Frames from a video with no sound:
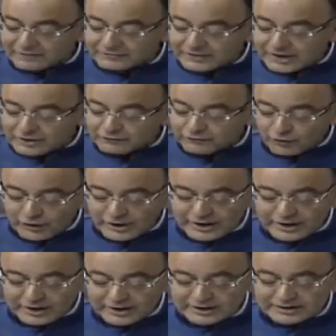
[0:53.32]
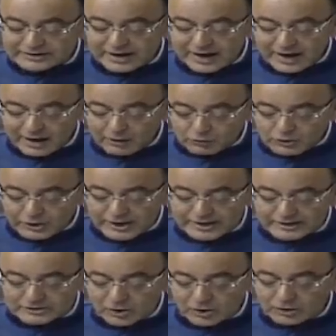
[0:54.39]
I have therefore increased
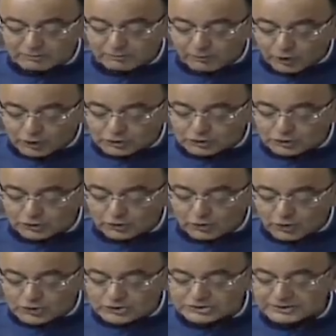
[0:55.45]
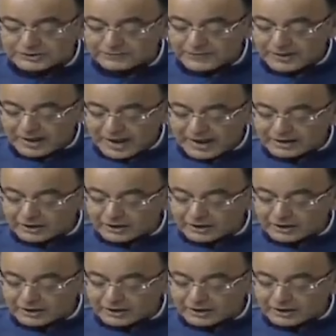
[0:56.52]
outlays on both roads